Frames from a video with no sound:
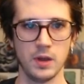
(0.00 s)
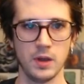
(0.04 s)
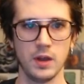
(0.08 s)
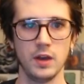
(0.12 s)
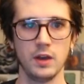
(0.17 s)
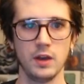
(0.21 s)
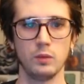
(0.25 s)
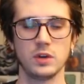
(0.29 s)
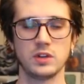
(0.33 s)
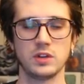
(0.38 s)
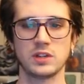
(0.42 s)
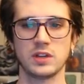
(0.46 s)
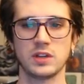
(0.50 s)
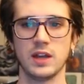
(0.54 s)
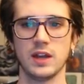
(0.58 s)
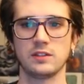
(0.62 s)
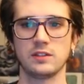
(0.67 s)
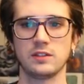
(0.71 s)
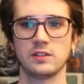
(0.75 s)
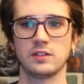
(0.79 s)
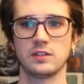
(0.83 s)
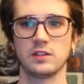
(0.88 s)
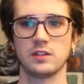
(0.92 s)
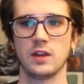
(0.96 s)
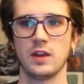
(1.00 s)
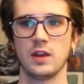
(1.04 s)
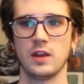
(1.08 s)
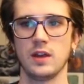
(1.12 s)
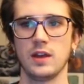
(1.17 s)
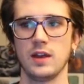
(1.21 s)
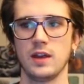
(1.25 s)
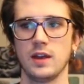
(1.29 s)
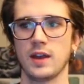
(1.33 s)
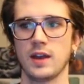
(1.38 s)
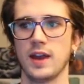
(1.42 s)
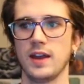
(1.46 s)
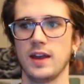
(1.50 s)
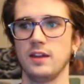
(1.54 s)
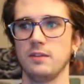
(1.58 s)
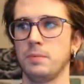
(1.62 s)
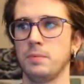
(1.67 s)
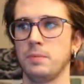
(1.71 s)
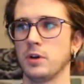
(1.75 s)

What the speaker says: which gets kind of pushed